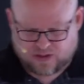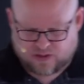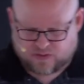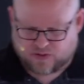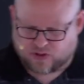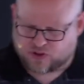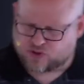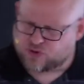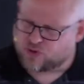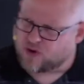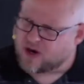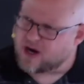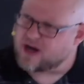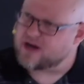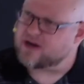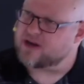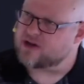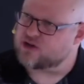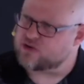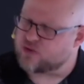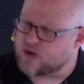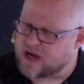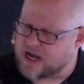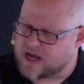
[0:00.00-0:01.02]
They're trying to
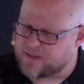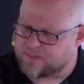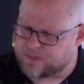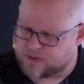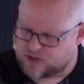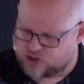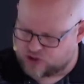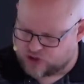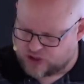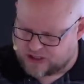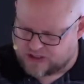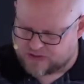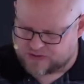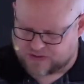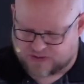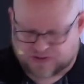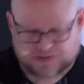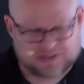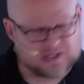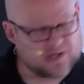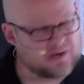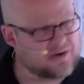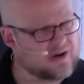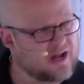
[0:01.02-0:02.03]
trap Jesus.
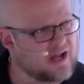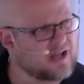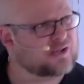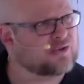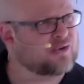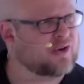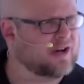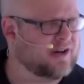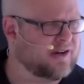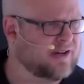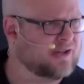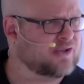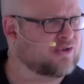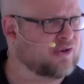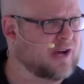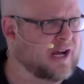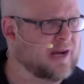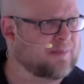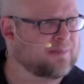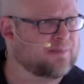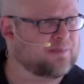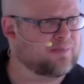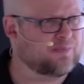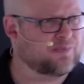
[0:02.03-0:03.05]
They're not trying to
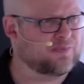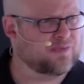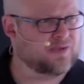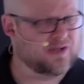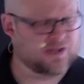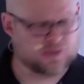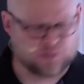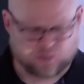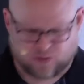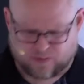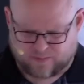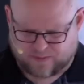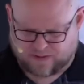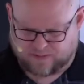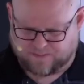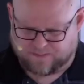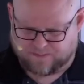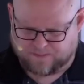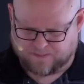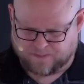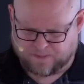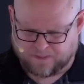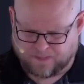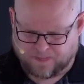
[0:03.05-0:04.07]
trap this woman.
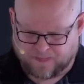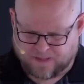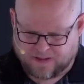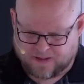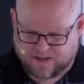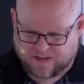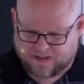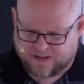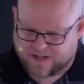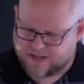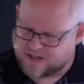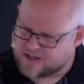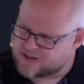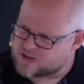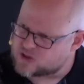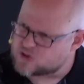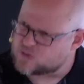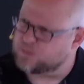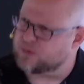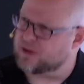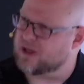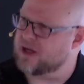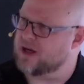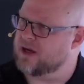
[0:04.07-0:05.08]
His
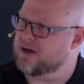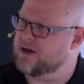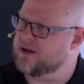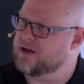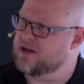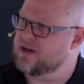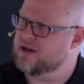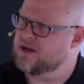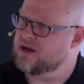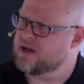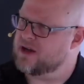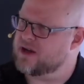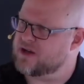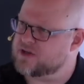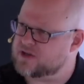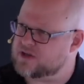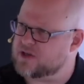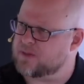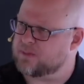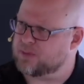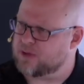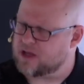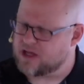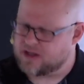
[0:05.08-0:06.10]
blood is
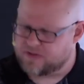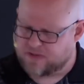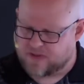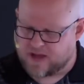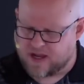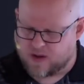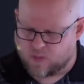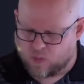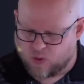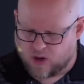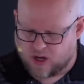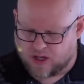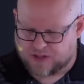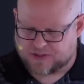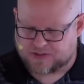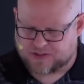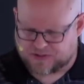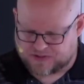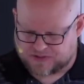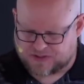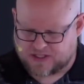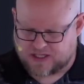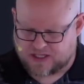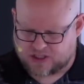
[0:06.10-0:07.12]
the blood they want to
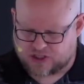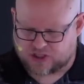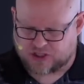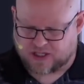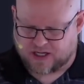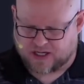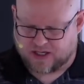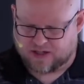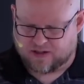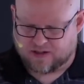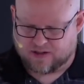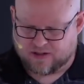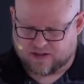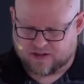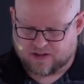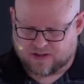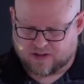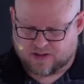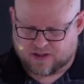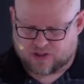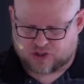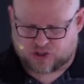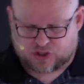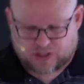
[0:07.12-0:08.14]
see shed.
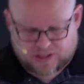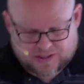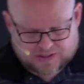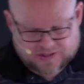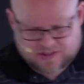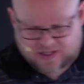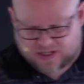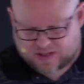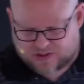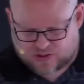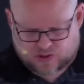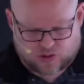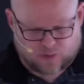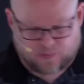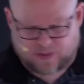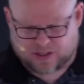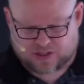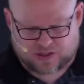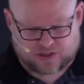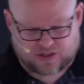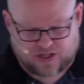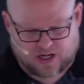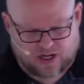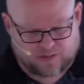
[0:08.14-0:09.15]
She's not so
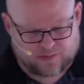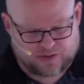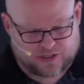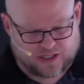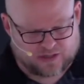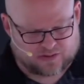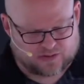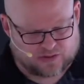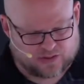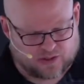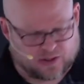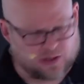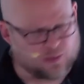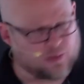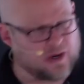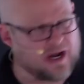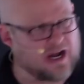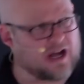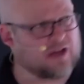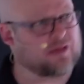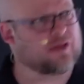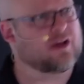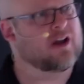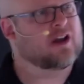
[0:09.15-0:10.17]
much the object of their
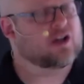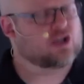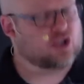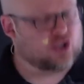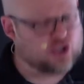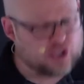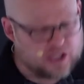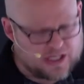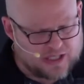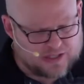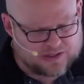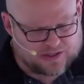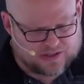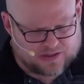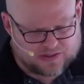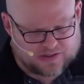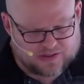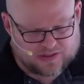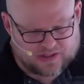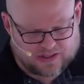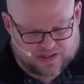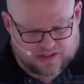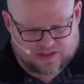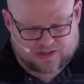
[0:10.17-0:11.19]
wrath.
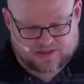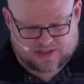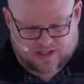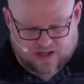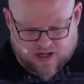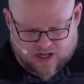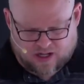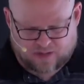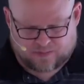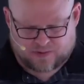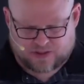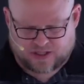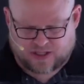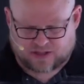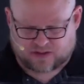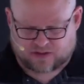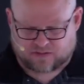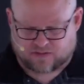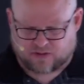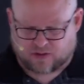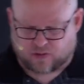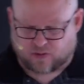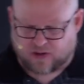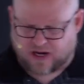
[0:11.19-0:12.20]
Jesus is the object
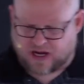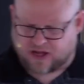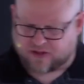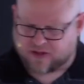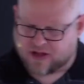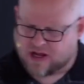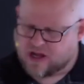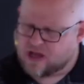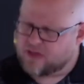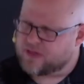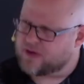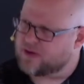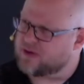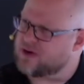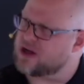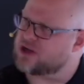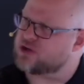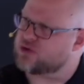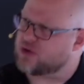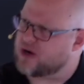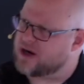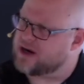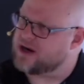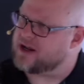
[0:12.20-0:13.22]
of their wrath. They're not
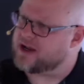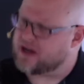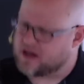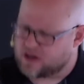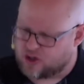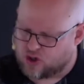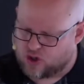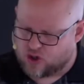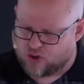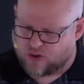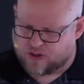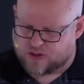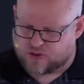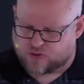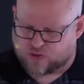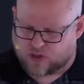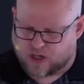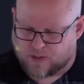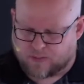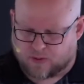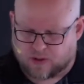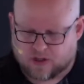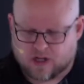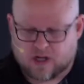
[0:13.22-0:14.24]
trying to get her in
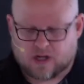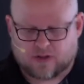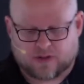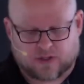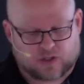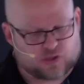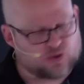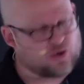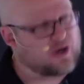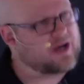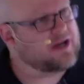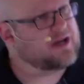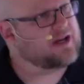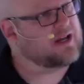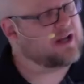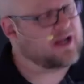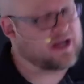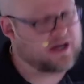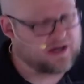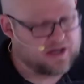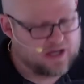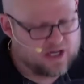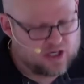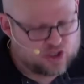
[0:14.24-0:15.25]
trouble, they're trying to
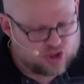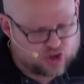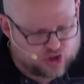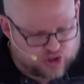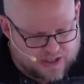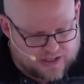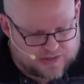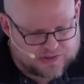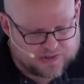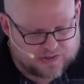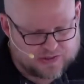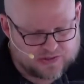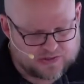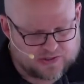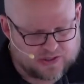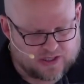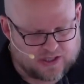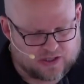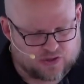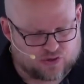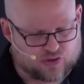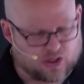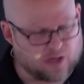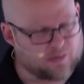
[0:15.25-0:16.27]
get Jesus
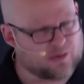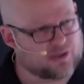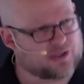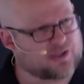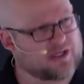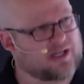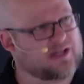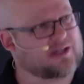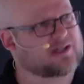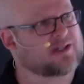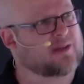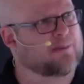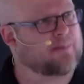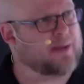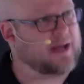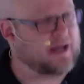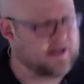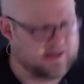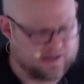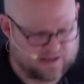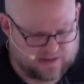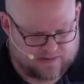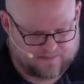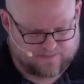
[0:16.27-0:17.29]
in trouble. She's the
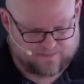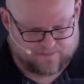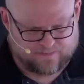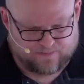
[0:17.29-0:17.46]
bait.